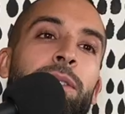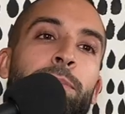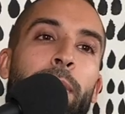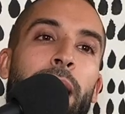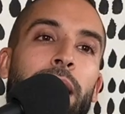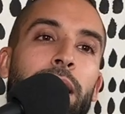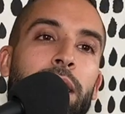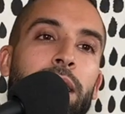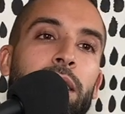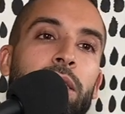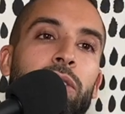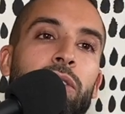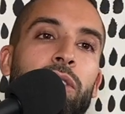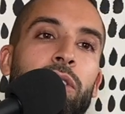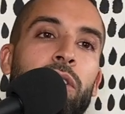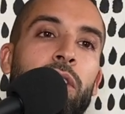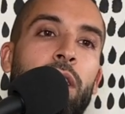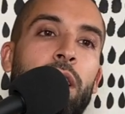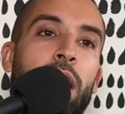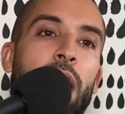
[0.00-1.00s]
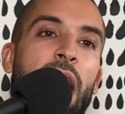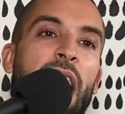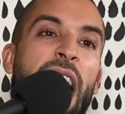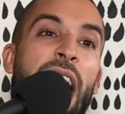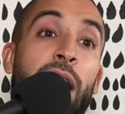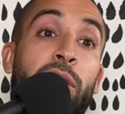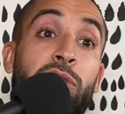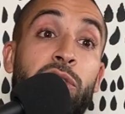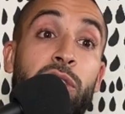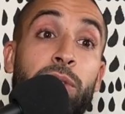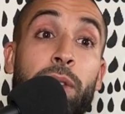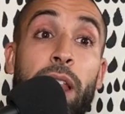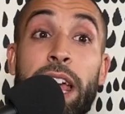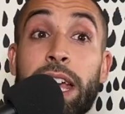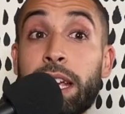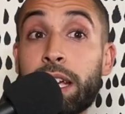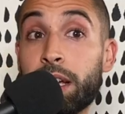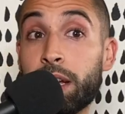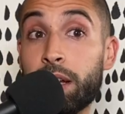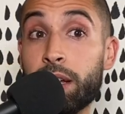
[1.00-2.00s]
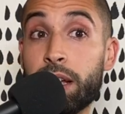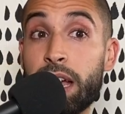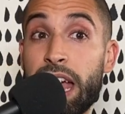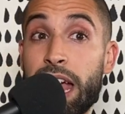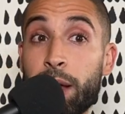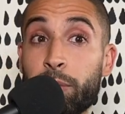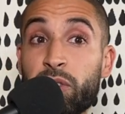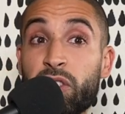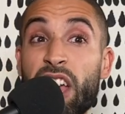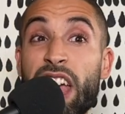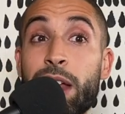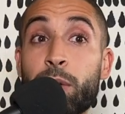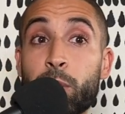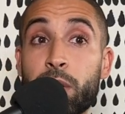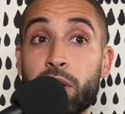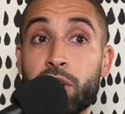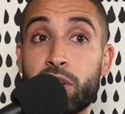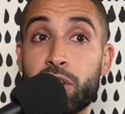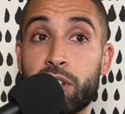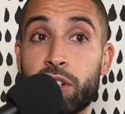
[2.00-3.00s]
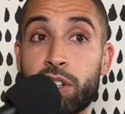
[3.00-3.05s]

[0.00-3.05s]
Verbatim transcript: bellies have to like ham sandwich.